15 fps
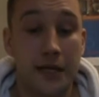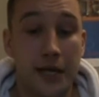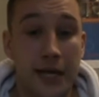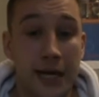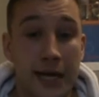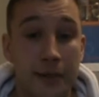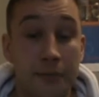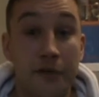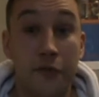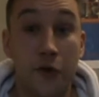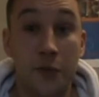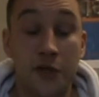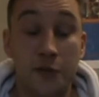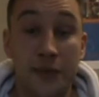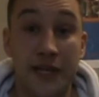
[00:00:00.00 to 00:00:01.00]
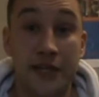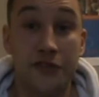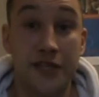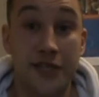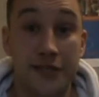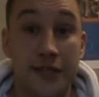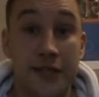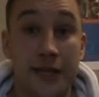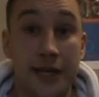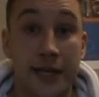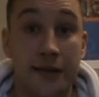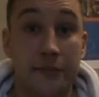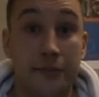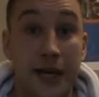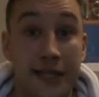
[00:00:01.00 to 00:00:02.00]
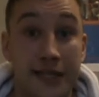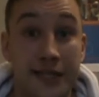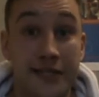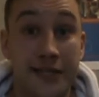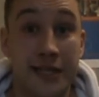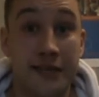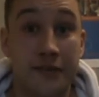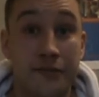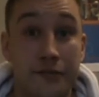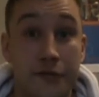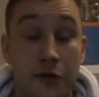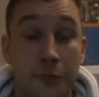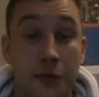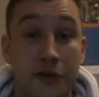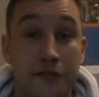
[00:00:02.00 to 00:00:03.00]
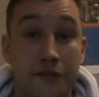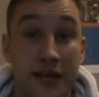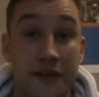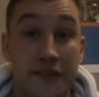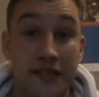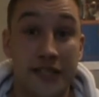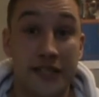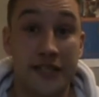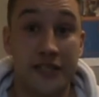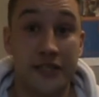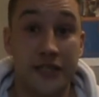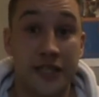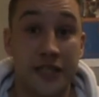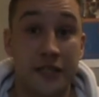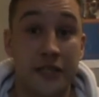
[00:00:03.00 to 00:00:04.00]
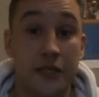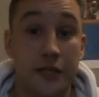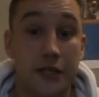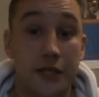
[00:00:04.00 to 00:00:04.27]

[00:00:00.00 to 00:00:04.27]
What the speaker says: I've always been interested in my DJing for about 5-6 years now.